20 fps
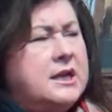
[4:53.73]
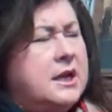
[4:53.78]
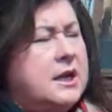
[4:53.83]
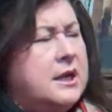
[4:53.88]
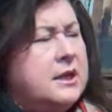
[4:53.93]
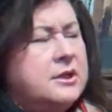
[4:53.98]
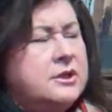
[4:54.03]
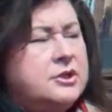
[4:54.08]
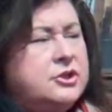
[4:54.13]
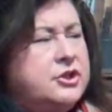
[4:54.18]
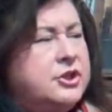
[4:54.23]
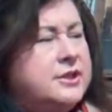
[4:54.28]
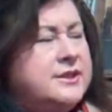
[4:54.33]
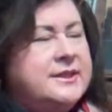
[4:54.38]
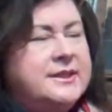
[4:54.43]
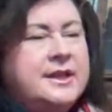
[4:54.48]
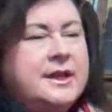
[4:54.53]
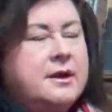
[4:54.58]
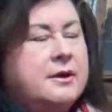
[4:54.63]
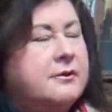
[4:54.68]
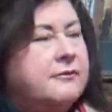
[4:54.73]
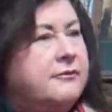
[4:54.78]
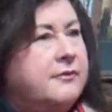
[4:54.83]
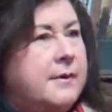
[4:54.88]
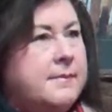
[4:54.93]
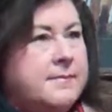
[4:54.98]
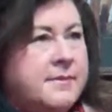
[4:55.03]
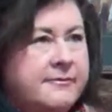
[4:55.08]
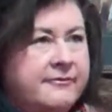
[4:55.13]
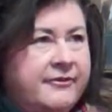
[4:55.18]
and just there
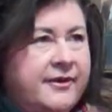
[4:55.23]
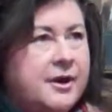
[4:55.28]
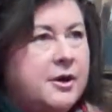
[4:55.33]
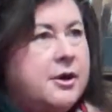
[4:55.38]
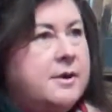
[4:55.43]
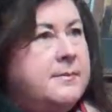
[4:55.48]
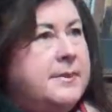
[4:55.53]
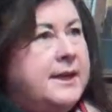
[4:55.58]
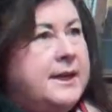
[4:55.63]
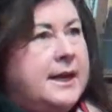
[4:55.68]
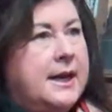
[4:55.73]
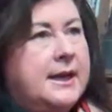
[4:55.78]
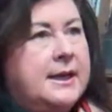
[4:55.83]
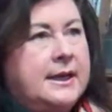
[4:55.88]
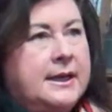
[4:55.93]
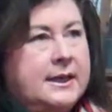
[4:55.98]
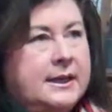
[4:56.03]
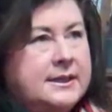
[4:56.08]
from the very beginning.